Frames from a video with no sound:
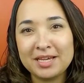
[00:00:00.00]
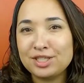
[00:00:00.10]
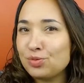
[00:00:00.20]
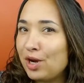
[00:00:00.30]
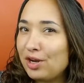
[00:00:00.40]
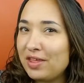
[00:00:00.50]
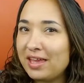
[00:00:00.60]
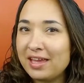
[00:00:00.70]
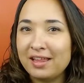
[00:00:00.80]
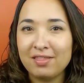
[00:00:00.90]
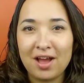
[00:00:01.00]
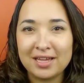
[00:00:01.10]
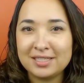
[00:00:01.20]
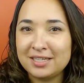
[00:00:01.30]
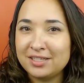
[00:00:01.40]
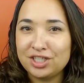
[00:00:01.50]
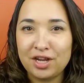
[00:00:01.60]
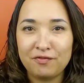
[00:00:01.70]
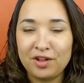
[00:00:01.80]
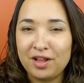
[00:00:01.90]
I swear they get lost in the
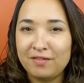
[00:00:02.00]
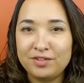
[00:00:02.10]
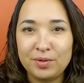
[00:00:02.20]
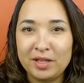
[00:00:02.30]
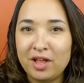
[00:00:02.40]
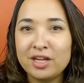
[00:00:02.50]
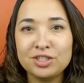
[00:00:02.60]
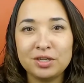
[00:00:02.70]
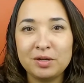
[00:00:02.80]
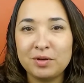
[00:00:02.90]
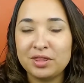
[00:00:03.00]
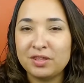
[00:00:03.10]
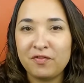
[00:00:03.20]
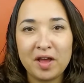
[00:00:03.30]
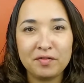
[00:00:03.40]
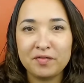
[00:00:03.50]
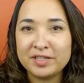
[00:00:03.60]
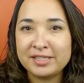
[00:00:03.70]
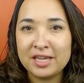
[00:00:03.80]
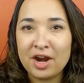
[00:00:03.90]
shuffle of doing laundry with the 5 of
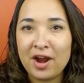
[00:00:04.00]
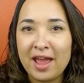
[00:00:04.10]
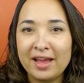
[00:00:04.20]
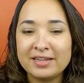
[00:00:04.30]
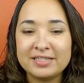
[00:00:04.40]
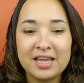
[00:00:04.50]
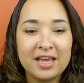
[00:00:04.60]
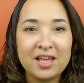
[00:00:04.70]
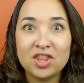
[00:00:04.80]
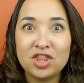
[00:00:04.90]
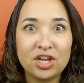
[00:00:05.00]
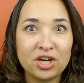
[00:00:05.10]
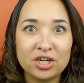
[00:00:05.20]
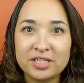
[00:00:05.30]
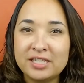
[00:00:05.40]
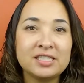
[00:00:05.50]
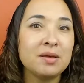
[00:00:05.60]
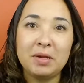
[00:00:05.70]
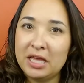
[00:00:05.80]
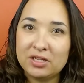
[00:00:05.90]
us here, and they're in
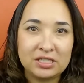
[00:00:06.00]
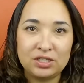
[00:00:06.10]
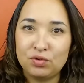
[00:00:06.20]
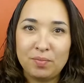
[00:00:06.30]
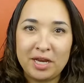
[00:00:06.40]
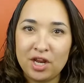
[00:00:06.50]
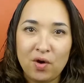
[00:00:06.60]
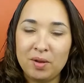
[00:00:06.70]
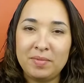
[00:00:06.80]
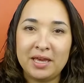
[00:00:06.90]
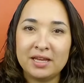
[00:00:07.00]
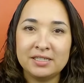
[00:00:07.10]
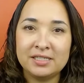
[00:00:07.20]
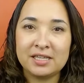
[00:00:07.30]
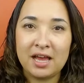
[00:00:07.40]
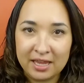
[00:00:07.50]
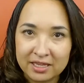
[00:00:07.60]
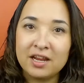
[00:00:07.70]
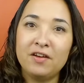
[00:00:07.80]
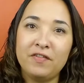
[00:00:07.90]
somebody else's room. I know it because I
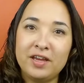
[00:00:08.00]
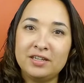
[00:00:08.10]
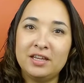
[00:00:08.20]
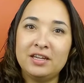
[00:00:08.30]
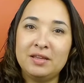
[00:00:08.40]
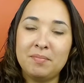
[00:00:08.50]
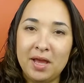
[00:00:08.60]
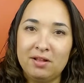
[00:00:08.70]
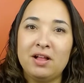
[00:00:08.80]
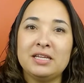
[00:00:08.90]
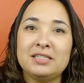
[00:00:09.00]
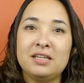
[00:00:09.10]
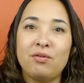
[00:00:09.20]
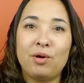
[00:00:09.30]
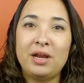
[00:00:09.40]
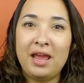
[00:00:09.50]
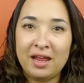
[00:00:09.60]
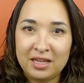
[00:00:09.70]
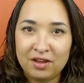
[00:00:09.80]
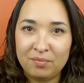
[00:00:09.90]
cannot find it in my closet or in
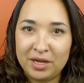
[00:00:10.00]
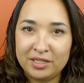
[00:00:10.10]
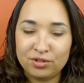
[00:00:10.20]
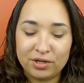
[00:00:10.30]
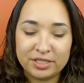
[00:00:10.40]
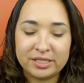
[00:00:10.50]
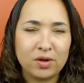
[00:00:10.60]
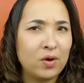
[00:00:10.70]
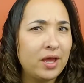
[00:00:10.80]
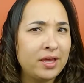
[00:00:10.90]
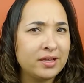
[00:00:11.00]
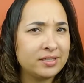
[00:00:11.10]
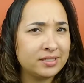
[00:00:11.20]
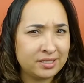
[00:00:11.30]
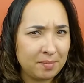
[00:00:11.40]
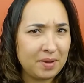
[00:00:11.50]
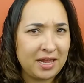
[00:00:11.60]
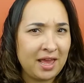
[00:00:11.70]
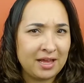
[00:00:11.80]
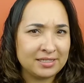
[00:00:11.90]
any of my drawers, so
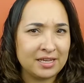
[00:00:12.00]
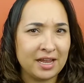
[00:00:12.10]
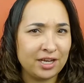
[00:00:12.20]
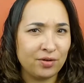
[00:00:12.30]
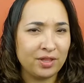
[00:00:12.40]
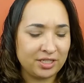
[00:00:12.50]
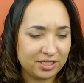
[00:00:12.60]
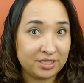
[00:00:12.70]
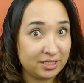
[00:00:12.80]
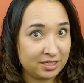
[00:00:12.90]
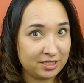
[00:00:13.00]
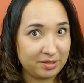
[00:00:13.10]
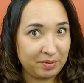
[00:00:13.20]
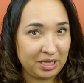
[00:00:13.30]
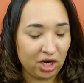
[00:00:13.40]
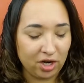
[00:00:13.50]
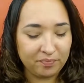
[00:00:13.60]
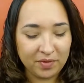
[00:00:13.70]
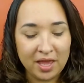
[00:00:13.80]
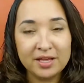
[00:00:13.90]
somebody has it. I know they just didn't disappear.